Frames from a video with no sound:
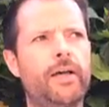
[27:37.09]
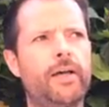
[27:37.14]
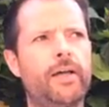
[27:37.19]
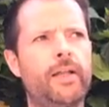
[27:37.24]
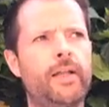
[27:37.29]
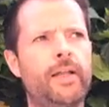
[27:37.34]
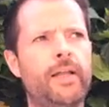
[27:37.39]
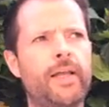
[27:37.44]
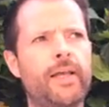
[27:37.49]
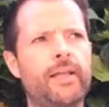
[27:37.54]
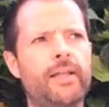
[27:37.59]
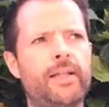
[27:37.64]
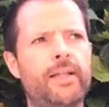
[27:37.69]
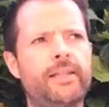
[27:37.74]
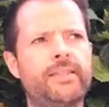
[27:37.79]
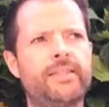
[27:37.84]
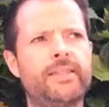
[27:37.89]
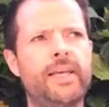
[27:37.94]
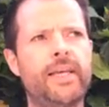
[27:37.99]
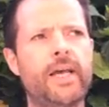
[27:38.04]
like,
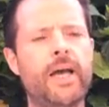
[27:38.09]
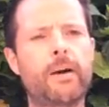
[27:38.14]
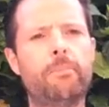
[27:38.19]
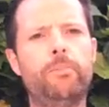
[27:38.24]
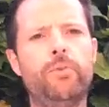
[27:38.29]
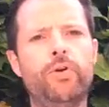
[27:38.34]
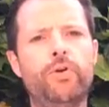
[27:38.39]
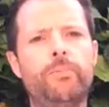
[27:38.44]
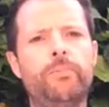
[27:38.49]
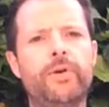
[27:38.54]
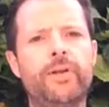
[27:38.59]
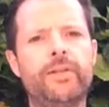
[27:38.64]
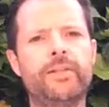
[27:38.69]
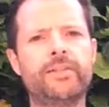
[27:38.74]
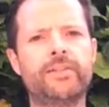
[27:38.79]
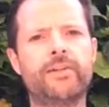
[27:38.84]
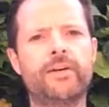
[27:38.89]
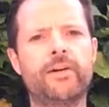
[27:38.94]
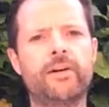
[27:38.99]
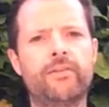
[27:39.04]
let's say, a blueprint
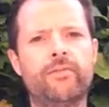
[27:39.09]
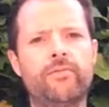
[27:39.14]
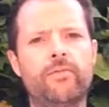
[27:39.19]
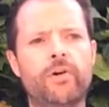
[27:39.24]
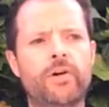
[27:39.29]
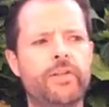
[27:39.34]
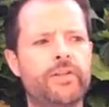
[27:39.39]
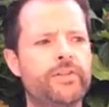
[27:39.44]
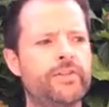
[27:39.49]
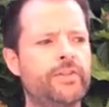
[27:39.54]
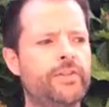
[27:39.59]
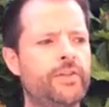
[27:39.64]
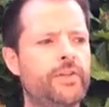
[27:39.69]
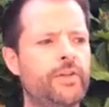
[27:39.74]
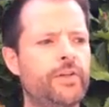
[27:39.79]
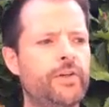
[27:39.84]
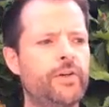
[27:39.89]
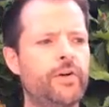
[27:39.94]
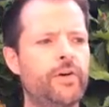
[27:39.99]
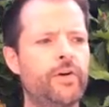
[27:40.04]
of what
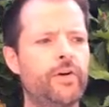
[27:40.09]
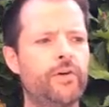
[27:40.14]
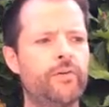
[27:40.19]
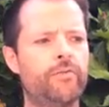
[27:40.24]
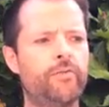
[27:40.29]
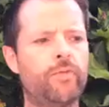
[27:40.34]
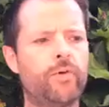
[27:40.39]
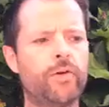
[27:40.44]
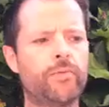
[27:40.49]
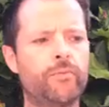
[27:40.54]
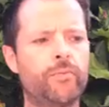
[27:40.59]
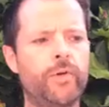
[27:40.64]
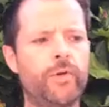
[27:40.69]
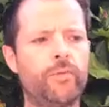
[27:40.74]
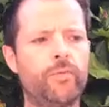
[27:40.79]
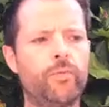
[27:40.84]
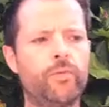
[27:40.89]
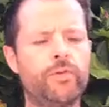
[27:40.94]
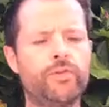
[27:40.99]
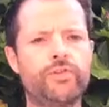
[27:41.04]
we
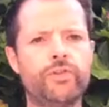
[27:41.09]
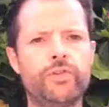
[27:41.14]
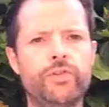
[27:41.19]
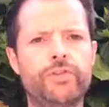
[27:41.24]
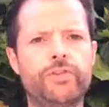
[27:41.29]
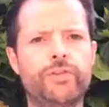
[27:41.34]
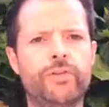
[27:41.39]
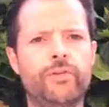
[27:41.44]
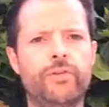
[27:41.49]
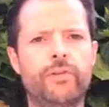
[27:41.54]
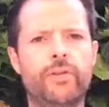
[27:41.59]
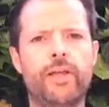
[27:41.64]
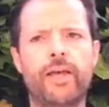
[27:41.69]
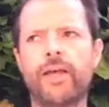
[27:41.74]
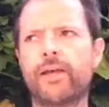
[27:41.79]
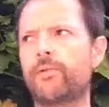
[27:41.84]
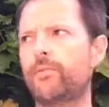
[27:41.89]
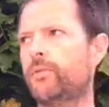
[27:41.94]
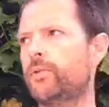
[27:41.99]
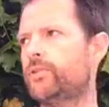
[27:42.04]
will choose. So like,
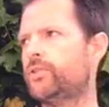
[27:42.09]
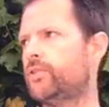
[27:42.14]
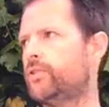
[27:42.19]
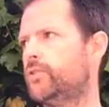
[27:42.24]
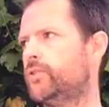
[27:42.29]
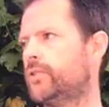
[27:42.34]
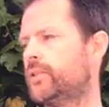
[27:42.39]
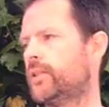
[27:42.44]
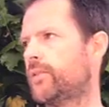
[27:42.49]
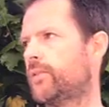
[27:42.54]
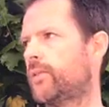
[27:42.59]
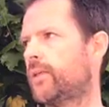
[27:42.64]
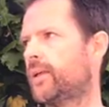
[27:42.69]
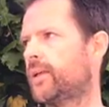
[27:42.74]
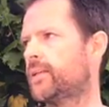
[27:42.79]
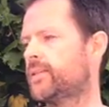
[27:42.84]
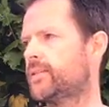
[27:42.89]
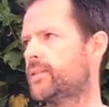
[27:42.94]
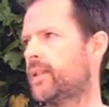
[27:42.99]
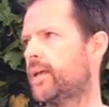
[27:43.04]
we'll choose
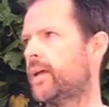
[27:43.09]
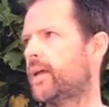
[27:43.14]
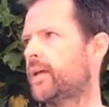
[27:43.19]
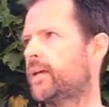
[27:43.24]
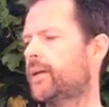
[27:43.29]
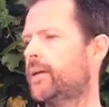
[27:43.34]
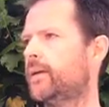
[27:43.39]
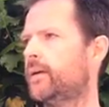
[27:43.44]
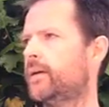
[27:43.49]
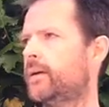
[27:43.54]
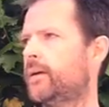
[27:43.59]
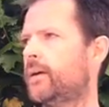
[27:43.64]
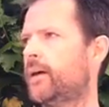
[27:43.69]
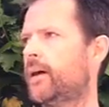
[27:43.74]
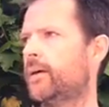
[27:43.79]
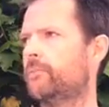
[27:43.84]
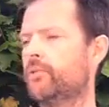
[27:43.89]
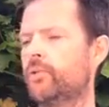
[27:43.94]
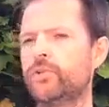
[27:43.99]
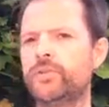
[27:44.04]
things like,
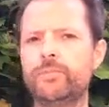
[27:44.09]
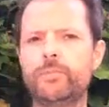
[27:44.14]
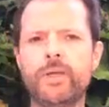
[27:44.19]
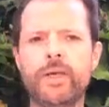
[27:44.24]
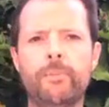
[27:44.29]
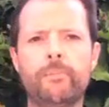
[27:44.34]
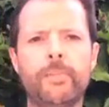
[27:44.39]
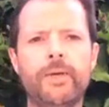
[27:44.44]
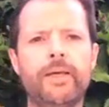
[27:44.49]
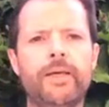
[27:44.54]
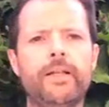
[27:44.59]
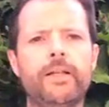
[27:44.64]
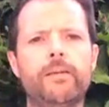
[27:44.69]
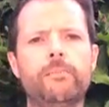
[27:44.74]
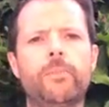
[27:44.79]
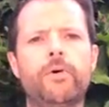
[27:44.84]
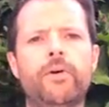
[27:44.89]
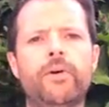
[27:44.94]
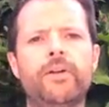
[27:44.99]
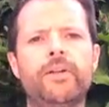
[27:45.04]
I'm going to be a male
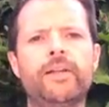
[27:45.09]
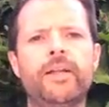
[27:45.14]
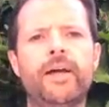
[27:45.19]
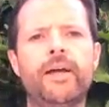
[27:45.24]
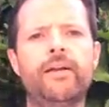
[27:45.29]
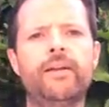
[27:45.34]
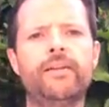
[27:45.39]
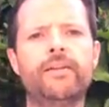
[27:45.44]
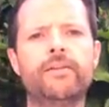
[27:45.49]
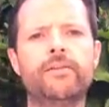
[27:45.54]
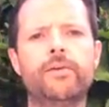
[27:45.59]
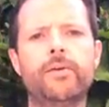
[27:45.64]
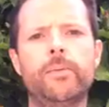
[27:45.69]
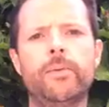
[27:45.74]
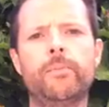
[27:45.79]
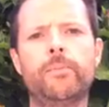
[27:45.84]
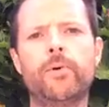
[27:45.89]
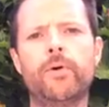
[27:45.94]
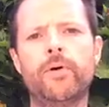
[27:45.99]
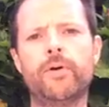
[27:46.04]
born in Ireland, I'm going to be
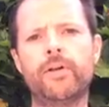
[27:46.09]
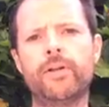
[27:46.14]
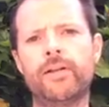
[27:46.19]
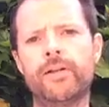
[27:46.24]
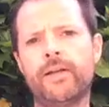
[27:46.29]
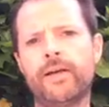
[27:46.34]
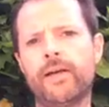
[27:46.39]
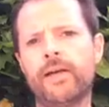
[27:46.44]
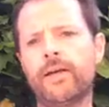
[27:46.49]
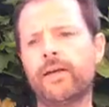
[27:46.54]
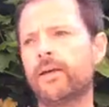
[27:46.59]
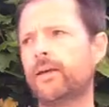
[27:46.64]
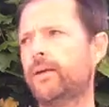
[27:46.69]
born in a